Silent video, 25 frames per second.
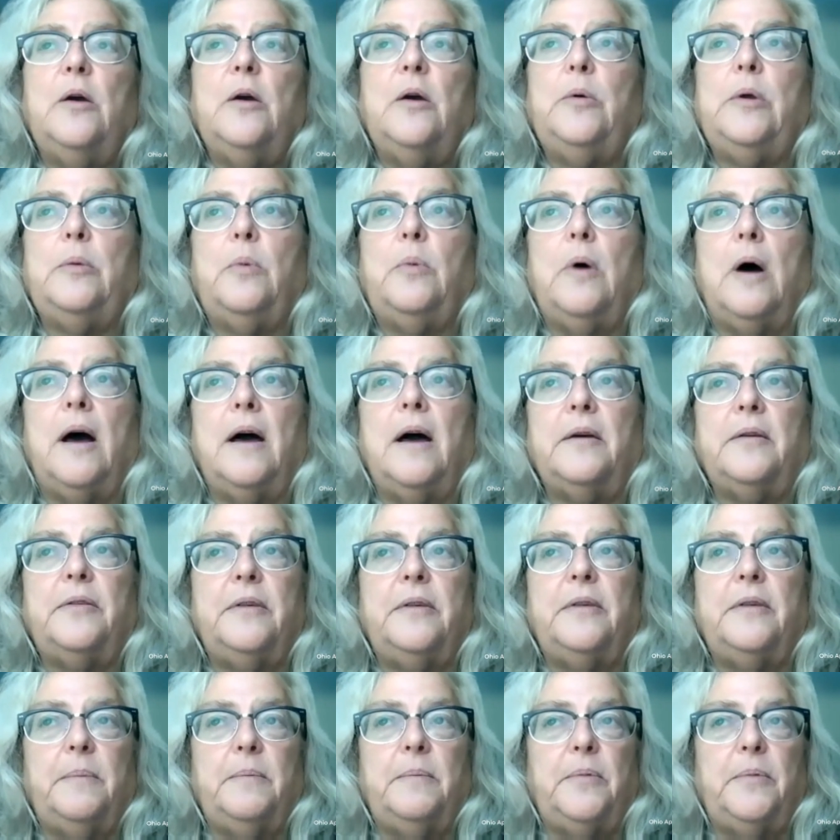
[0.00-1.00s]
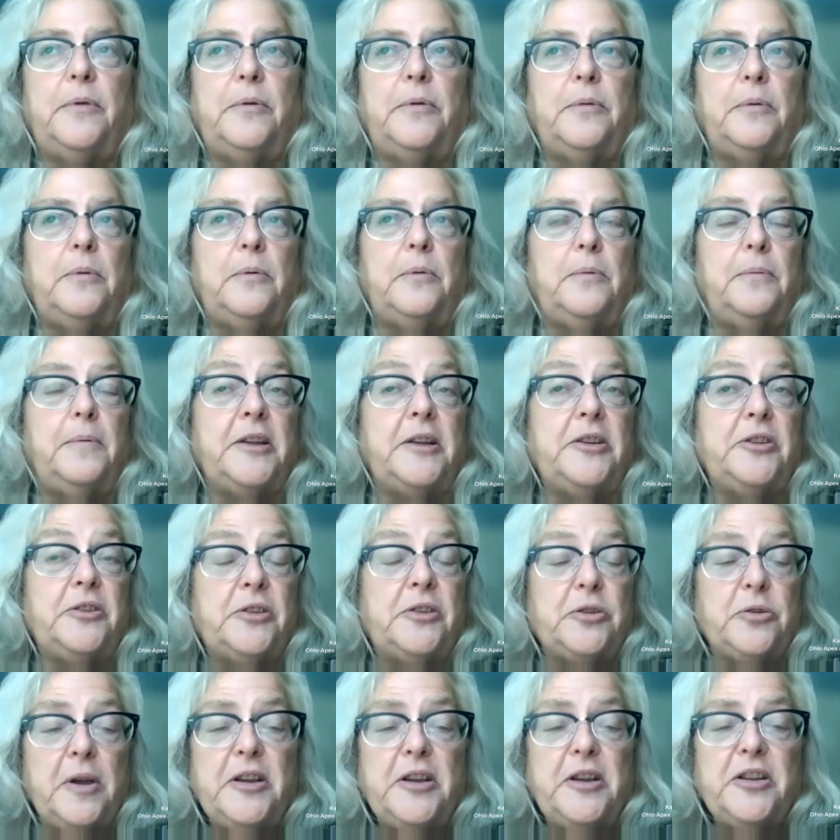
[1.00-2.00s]
We walk them through
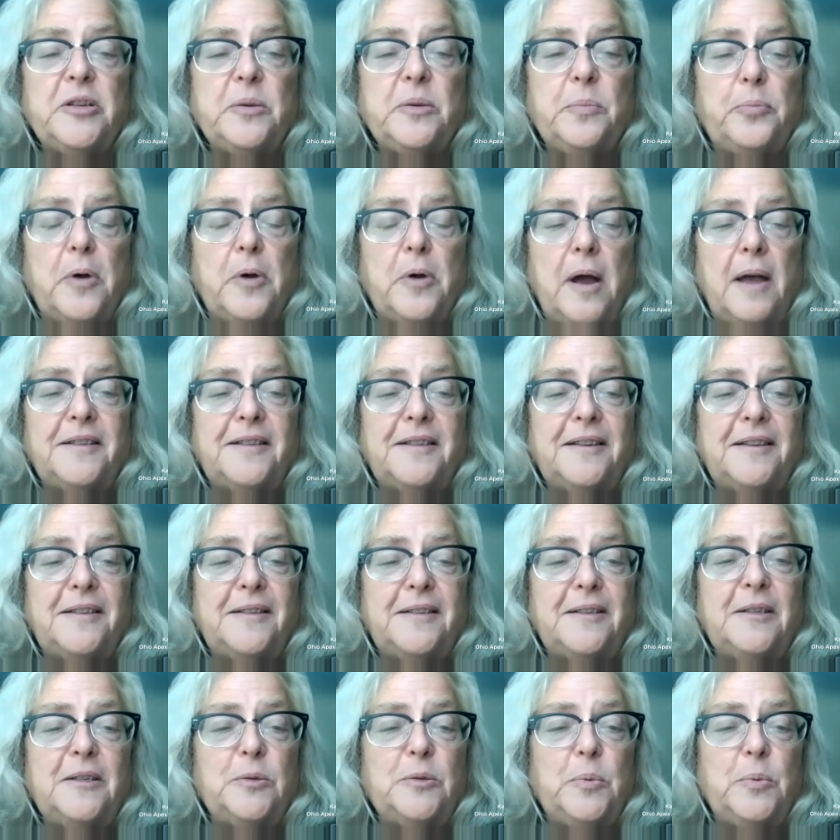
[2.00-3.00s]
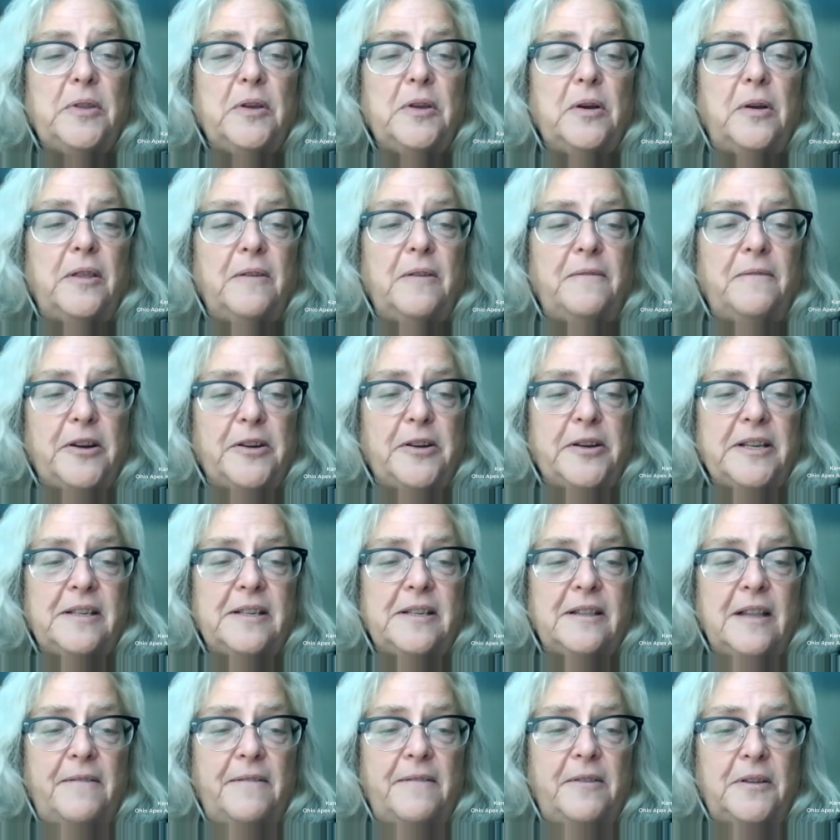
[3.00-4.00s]
registration processes with all the
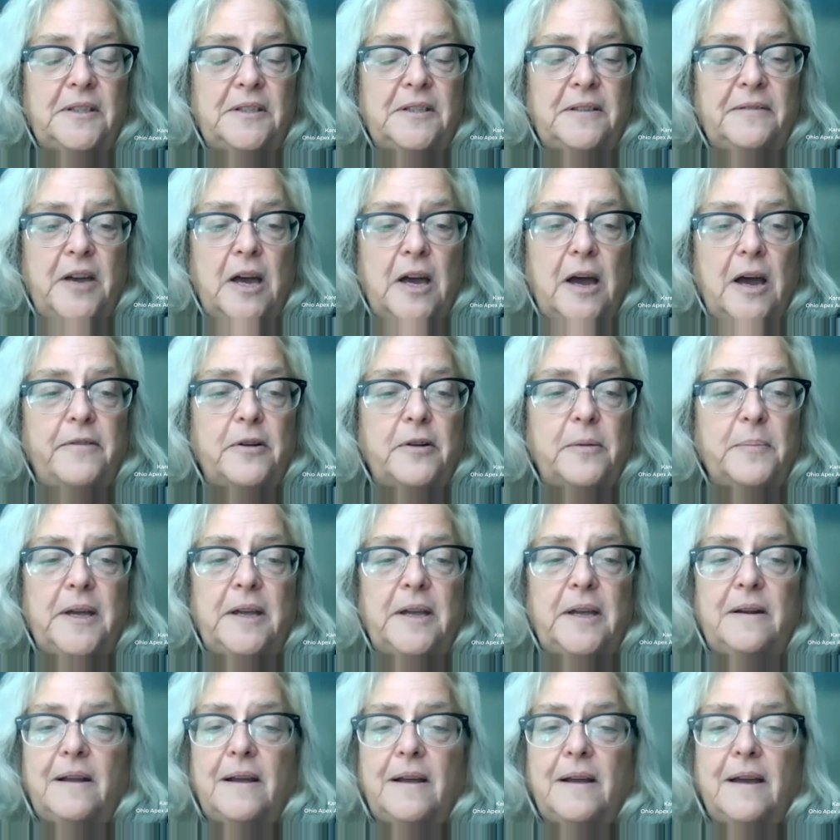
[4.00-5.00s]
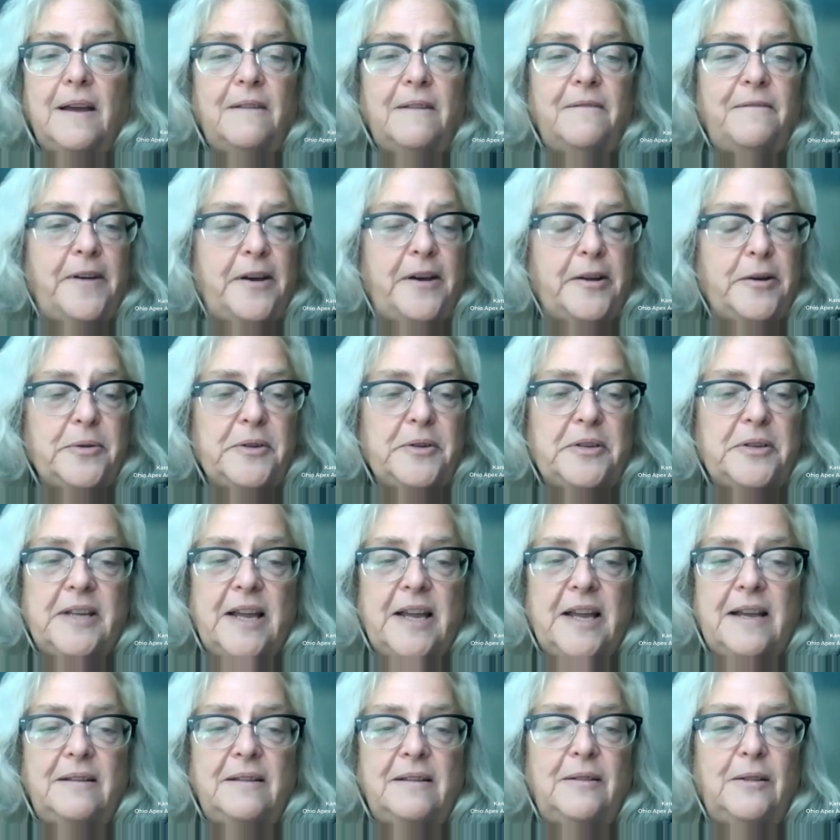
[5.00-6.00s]
various levels of government, federal,
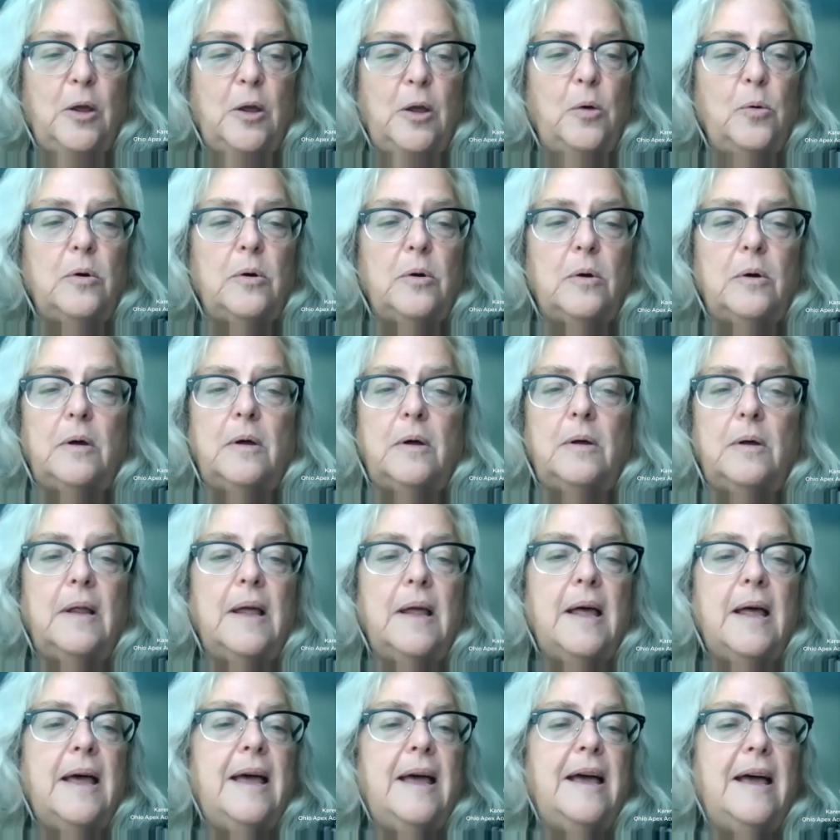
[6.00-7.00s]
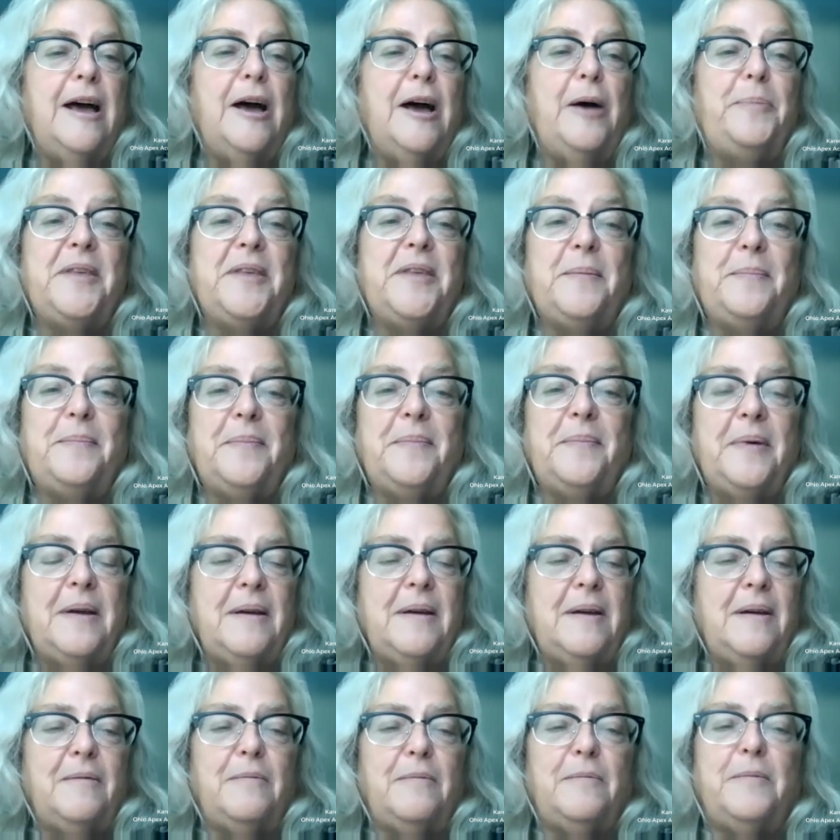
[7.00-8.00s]
state, and local, help them
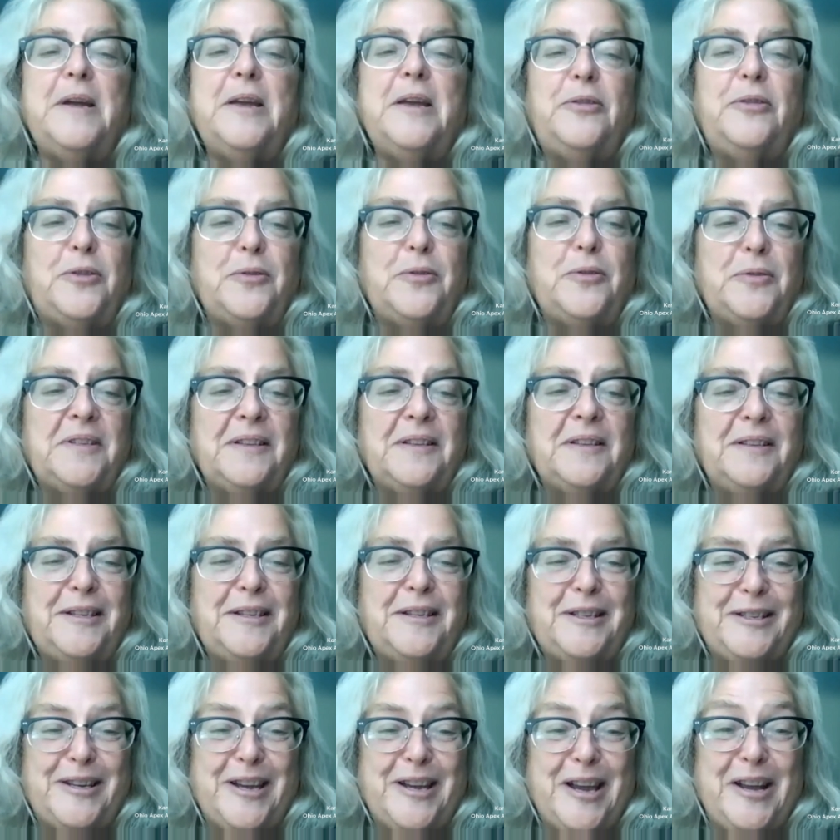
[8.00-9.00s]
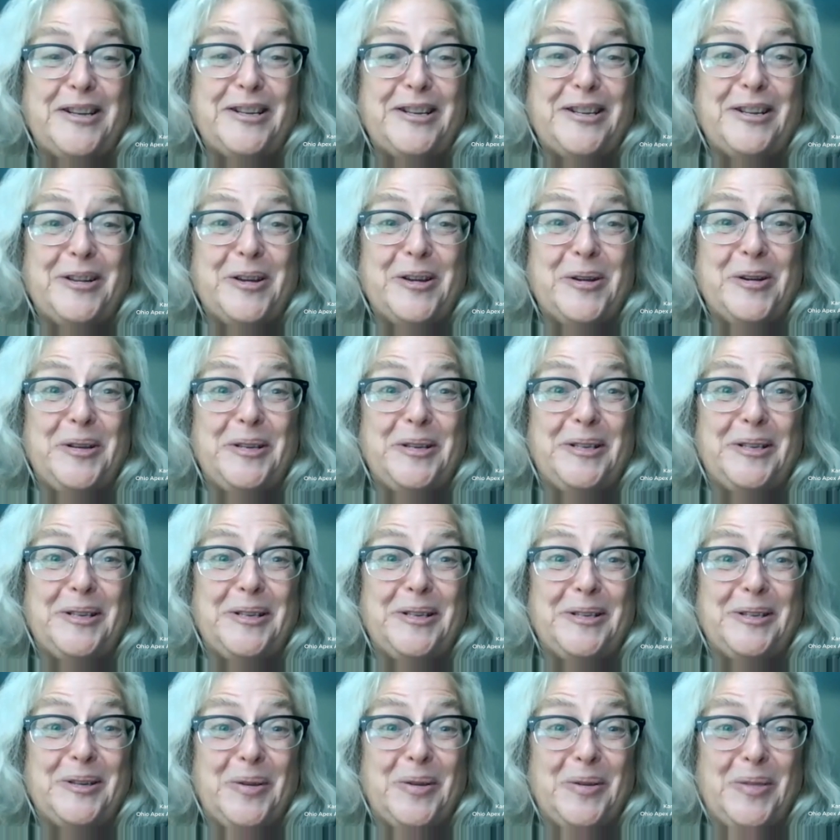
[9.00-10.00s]
read through solicitation
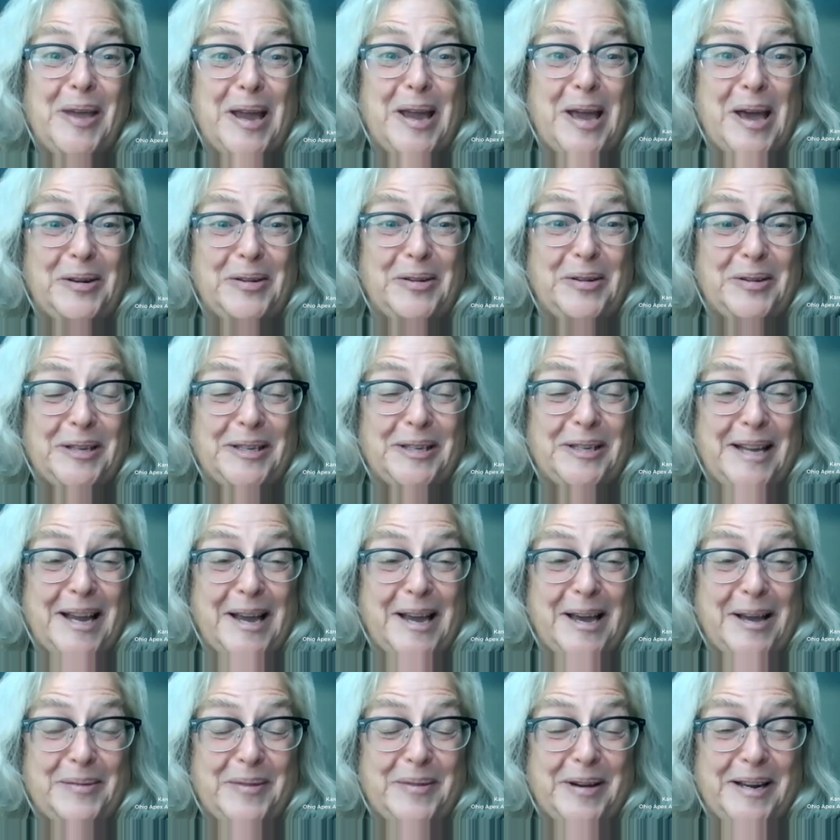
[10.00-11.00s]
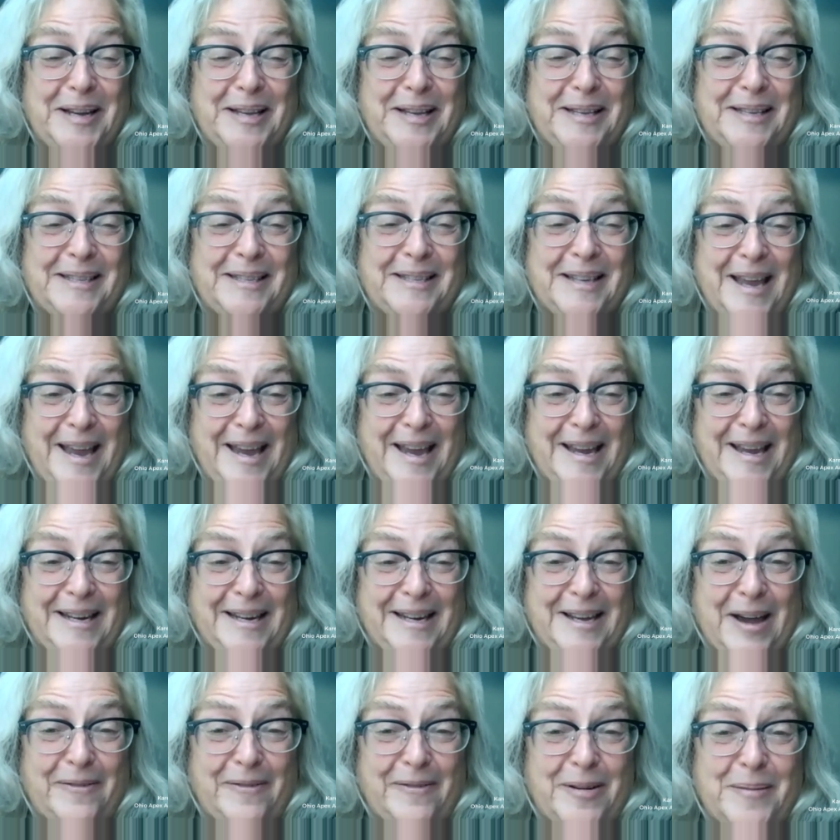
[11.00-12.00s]
notices so they understand what it's saying
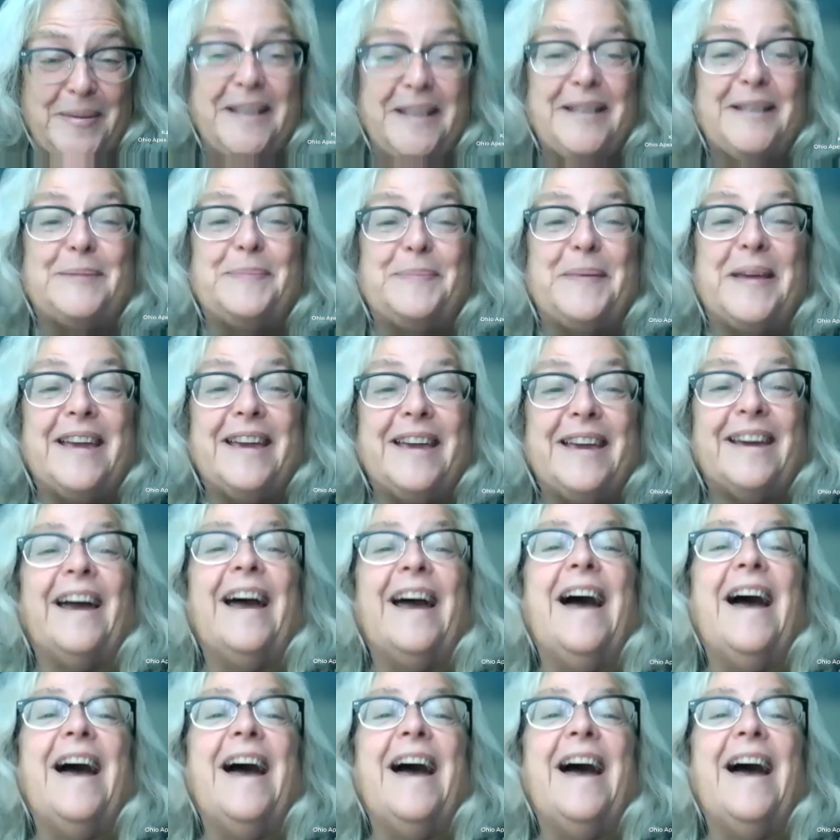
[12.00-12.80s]
in government speak.